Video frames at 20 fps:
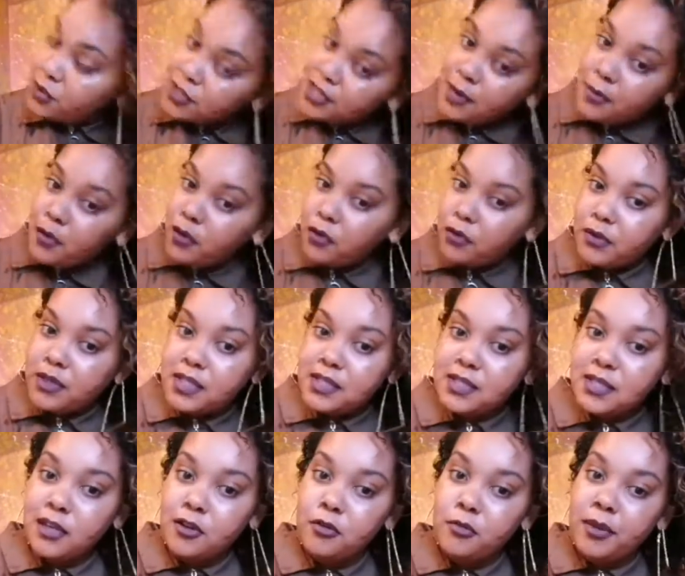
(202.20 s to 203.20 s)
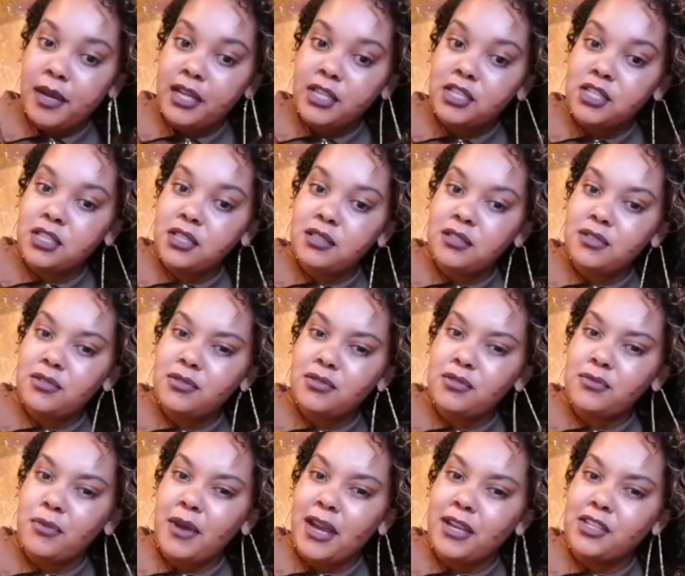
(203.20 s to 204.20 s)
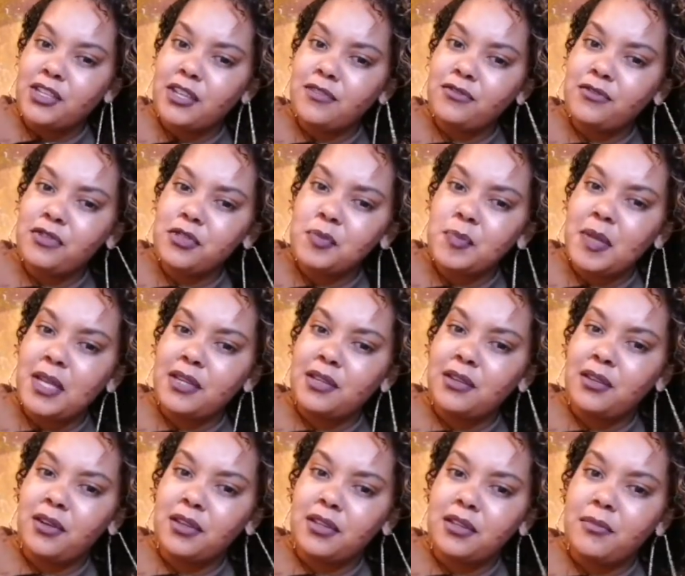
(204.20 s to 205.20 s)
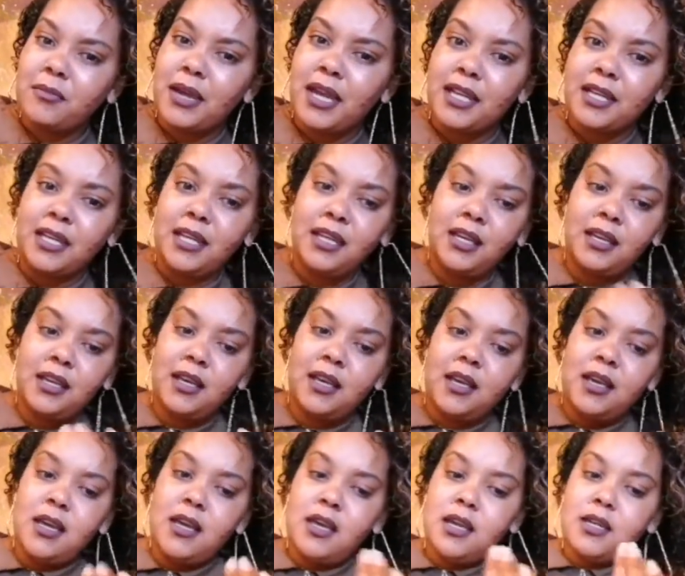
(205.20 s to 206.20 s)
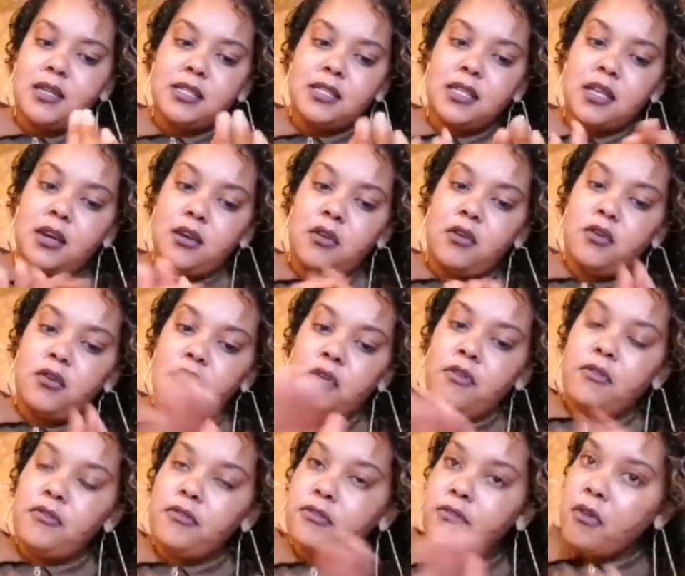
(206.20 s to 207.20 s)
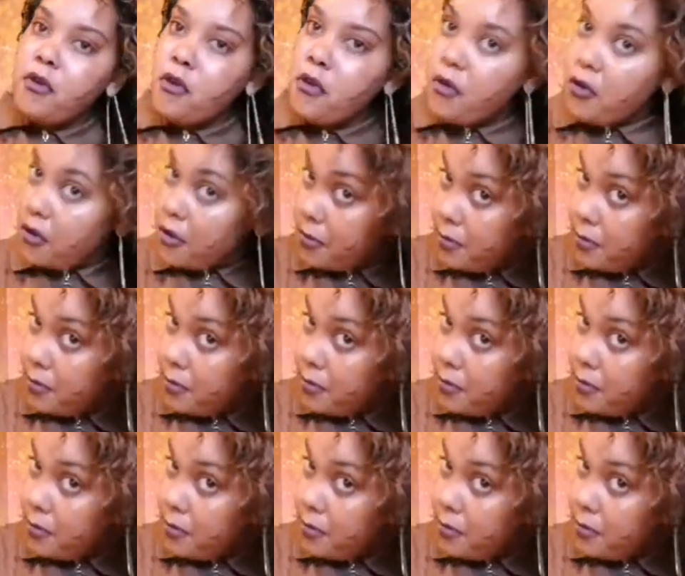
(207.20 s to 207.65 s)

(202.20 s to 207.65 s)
because I'm always low budget, because why do you have to spend a lot of money? So for